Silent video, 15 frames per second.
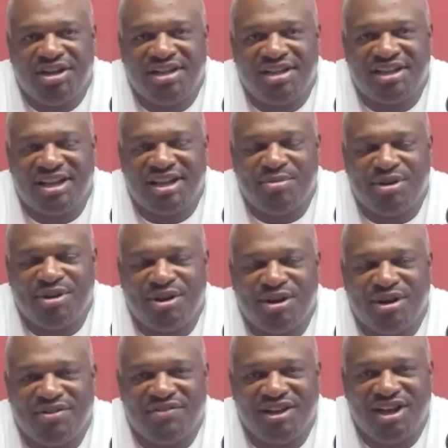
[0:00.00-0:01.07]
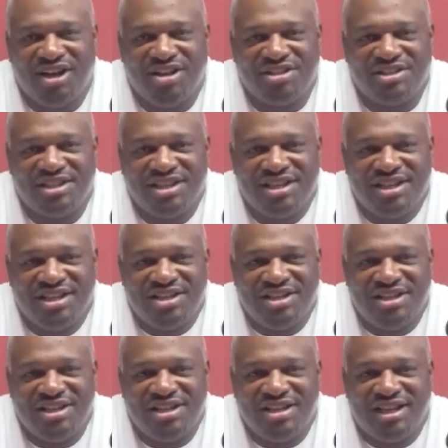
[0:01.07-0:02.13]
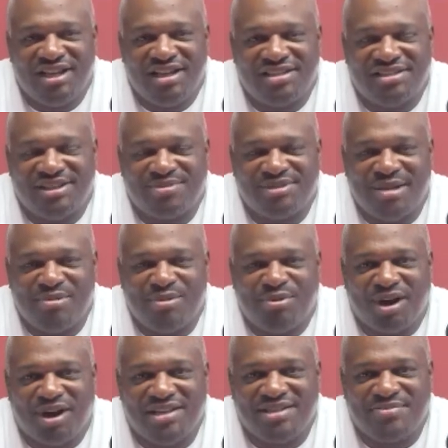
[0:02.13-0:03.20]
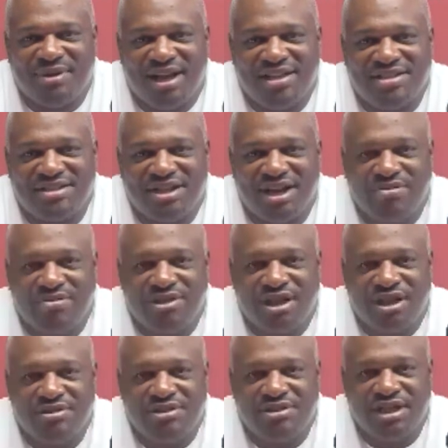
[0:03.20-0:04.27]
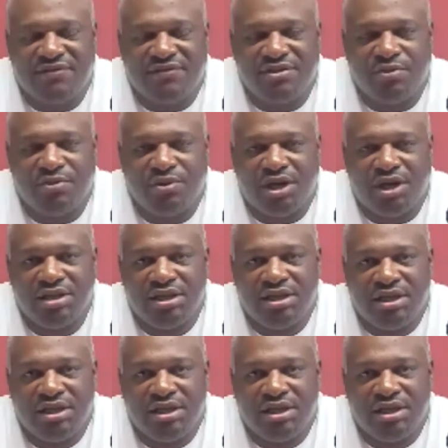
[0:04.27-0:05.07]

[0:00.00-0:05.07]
Coming off of the loss, you need some type of bright spot. So that was definitely one.